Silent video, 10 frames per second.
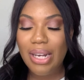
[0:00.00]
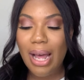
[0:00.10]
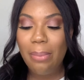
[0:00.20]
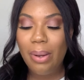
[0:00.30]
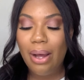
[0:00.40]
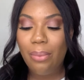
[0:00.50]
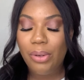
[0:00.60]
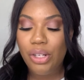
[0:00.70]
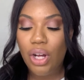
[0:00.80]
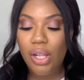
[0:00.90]
up, what do
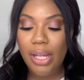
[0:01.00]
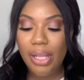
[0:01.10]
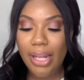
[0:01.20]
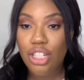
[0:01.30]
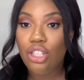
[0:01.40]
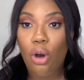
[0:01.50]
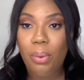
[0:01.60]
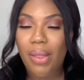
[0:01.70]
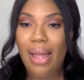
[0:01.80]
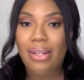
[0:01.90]
you call it, like just
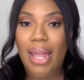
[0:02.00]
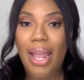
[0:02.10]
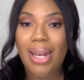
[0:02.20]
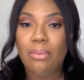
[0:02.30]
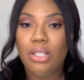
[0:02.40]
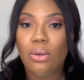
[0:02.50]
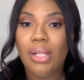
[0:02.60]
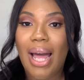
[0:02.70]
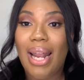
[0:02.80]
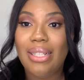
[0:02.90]
opening it that day. And I'm so
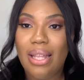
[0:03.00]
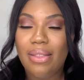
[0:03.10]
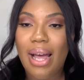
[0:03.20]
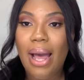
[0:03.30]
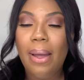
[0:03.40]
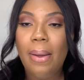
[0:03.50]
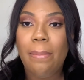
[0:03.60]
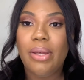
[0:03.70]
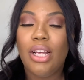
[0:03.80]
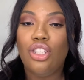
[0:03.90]
glad I did that
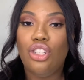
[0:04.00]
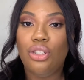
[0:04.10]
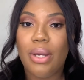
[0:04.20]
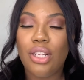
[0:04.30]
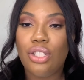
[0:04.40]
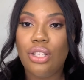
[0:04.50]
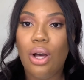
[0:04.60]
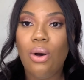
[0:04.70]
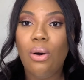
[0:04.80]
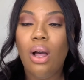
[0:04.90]
because doing
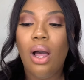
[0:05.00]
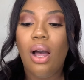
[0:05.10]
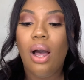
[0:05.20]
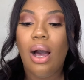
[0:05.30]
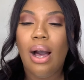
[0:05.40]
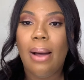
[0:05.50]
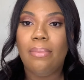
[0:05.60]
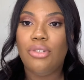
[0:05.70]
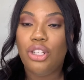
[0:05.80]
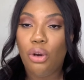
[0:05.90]
so um,
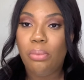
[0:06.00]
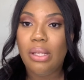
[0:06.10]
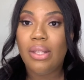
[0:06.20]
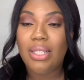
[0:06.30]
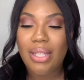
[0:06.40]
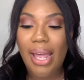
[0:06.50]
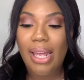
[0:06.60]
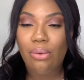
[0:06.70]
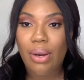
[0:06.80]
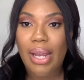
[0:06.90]
showed me the
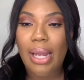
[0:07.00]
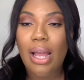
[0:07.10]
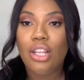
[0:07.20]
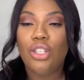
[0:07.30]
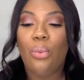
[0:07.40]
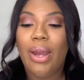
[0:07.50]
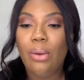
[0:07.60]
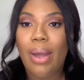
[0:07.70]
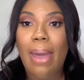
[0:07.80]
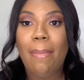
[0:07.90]
stain, right? So right
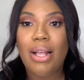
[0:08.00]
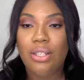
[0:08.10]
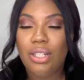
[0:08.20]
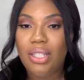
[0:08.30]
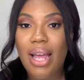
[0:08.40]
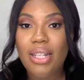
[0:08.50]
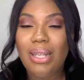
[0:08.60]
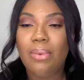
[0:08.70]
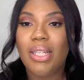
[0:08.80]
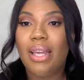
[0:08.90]
away I messaged SSENSE. I
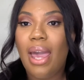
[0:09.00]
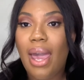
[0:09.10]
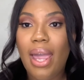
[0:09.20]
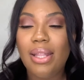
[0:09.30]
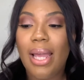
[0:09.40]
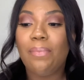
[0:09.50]
was like, hey, like